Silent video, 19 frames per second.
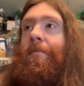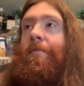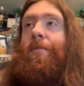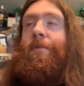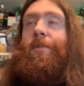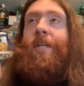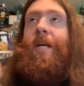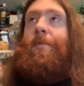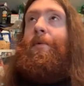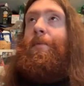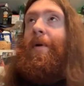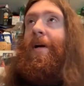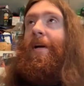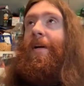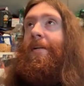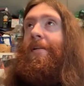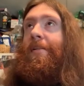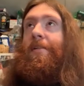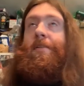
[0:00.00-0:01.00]
Samuel
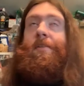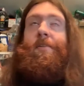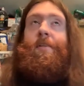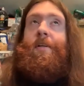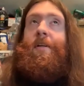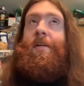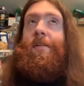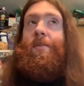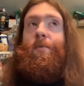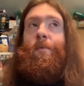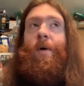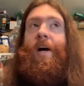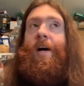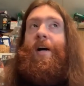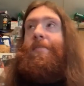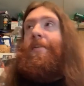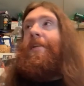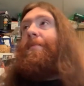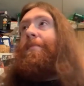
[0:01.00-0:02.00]
Parris or his
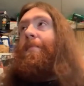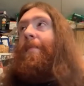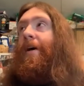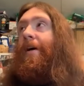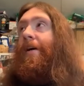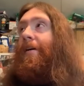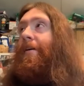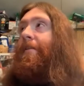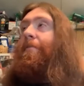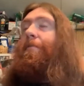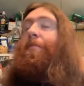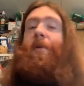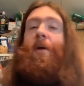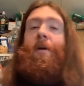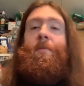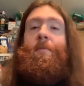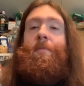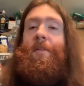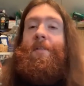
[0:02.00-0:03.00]
wife come back,
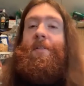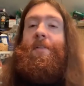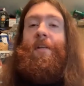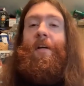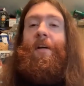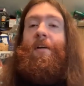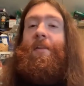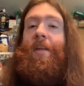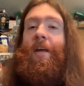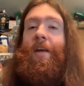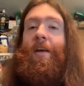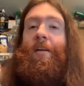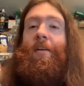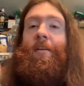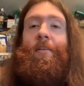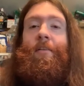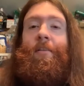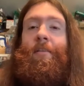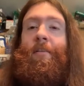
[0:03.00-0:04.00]
probably saw that
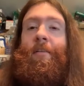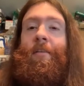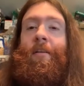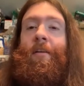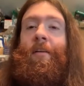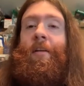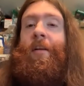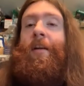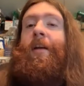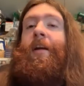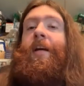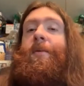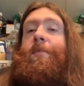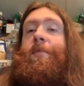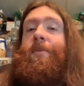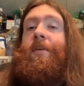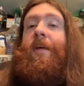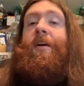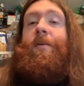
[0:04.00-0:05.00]
and
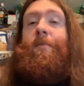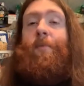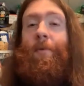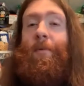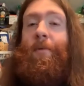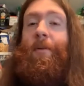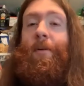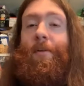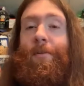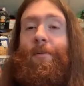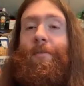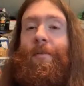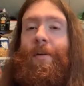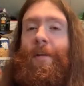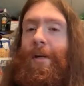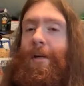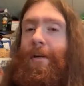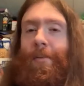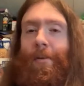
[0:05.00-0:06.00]
was like, Well, there's
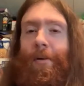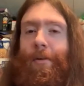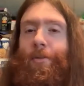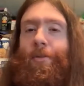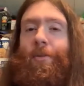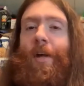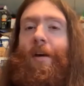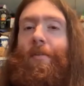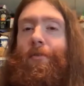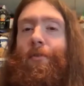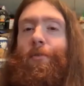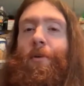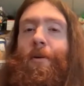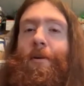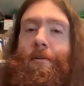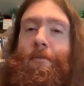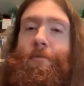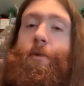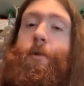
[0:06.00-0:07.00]
there's devilry
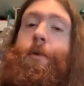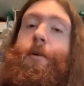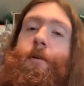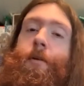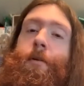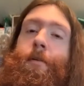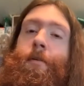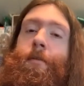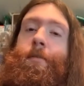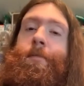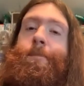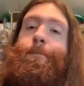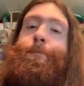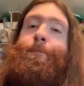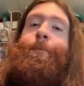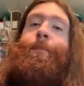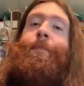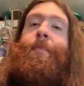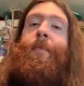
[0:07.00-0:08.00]
afoot
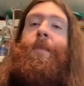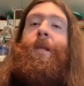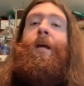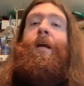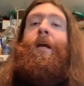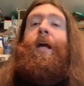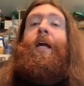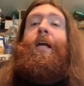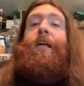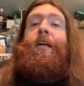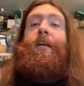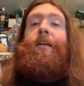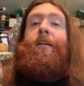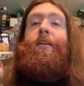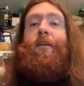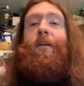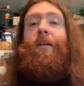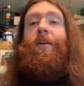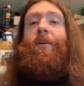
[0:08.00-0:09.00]

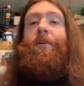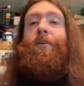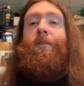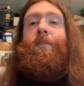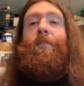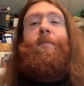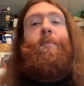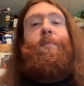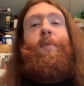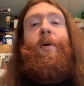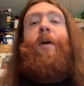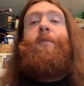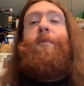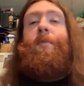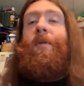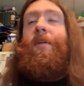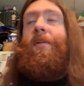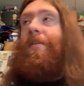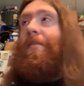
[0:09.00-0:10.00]
and, you know,
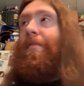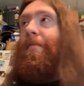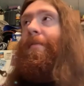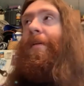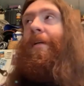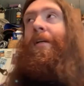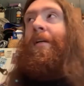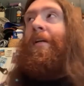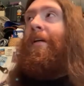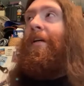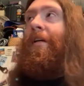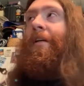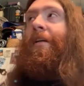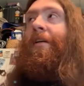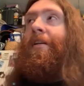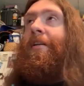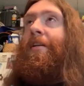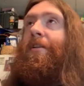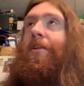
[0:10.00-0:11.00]
probably
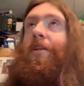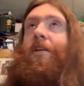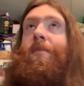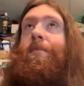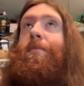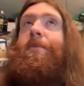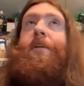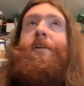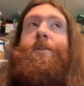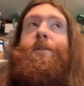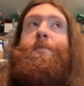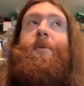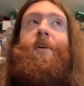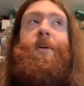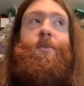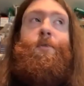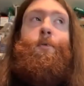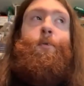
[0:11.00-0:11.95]
condemned Tituba as a